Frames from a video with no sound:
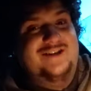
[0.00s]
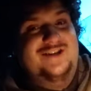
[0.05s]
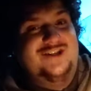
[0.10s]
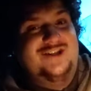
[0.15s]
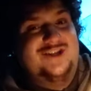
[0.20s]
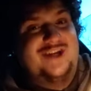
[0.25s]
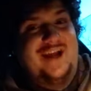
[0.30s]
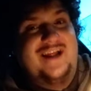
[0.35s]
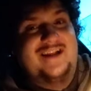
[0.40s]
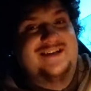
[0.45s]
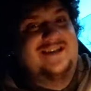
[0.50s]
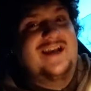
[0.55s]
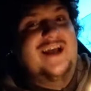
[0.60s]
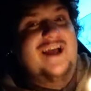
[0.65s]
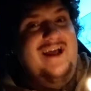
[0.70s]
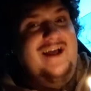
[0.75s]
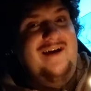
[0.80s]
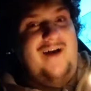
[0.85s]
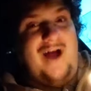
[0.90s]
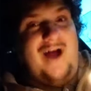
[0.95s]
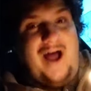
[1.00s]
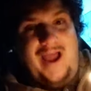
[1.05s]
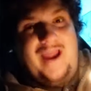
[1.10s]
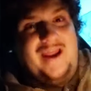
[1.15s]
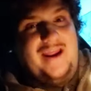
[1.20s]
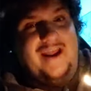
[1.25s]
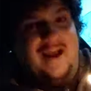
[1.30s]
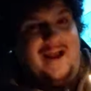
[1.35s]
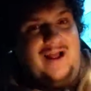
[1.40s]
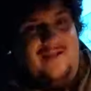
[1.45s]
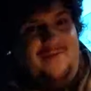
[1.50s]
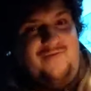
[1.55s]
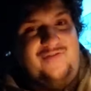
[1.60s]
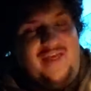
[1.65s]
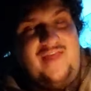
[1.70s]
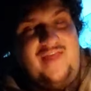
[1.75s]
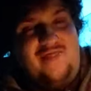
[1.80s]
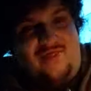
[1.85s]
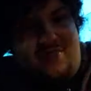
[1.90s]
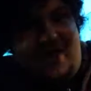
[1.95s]
legit.
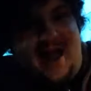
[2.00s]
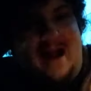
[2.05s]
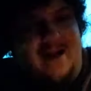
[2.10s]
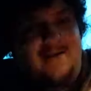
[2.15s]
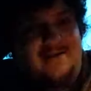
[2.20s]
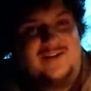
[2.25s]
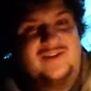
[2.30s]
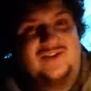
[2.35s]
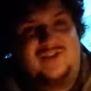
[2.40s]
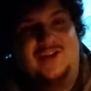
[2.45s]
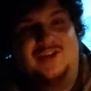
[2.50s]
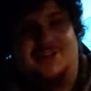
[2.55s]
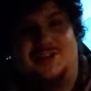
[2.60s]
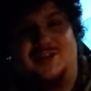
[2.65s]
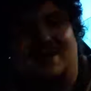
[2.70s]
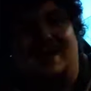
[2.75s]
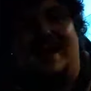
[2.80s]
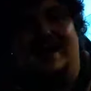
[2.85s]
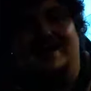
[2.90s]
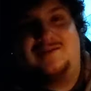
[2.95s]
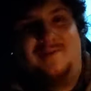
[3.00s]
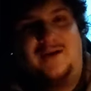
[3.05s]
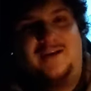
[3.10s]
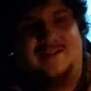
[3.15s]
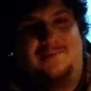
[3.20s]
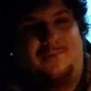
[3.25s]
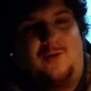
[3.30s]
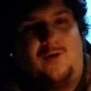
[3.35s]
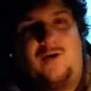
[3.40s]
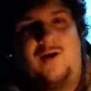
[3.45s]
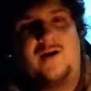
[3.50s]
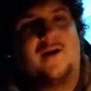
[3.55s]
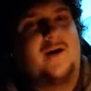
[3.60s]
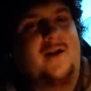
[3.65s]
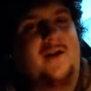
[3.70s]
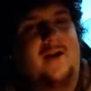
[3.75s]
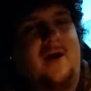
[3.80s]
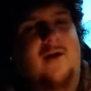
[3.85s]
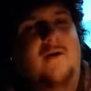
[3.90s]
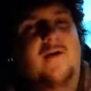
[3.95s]
That decision has my support.
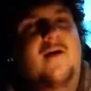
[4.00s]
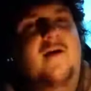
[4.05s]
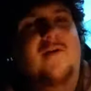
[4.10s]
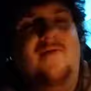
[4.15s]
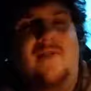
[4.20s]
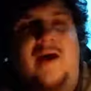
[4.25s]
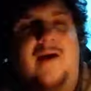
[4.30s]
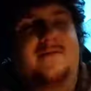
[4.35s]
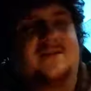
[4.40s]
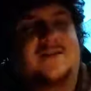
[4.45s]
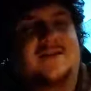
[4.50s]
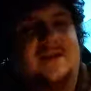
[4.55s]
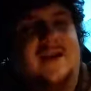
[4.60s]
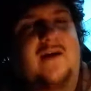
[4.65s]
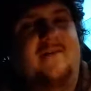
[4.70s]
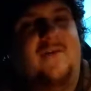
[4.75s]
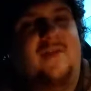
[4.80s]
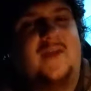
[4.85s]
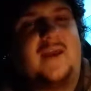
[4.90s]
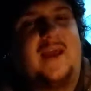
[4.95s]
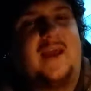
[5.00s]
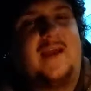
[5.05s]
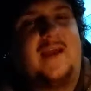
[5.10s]
No. That was never the